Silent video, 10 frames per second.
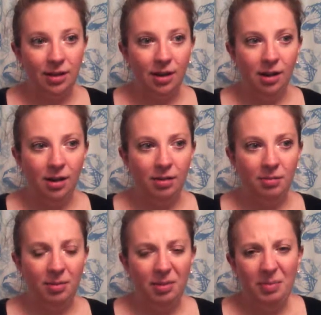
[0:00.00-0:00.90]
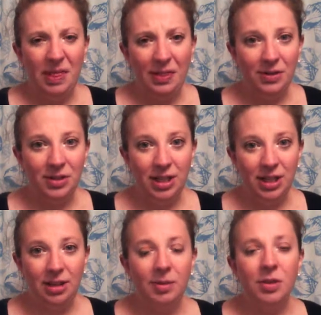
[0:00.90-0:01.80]
I've been
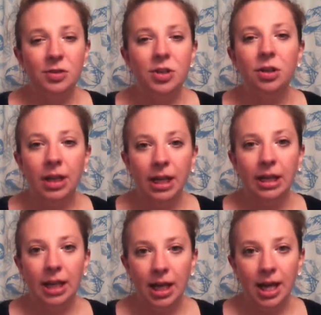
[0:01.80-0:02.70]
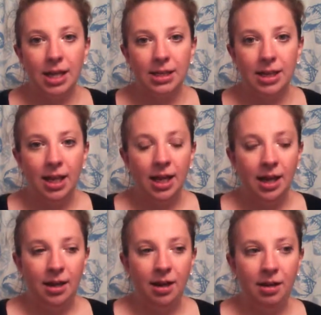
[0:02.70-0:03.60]
thirsty. I've been thirstier lately, I guess.
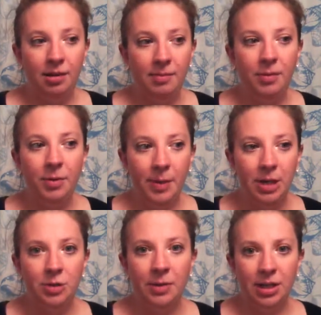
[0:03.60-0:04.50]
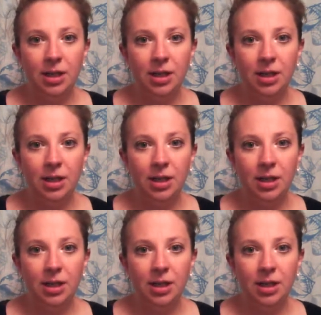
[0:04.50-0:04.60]
And with Benjamin,